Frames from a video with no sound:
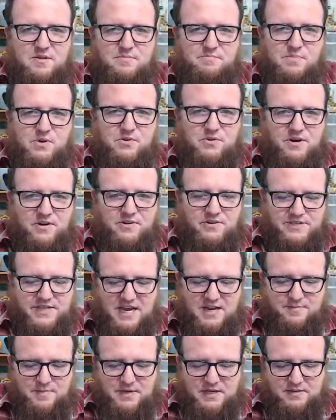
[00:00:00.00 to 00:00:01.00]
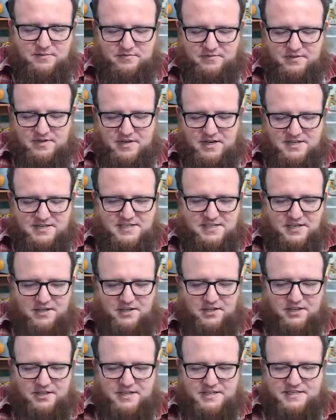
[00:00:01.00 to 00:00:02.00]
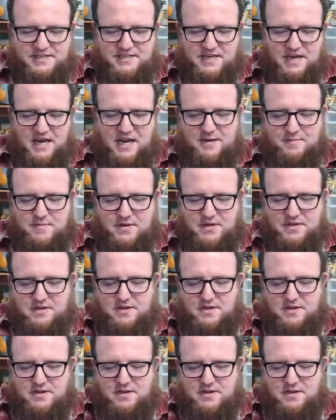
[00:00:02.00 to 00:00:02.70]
entertainment until it is time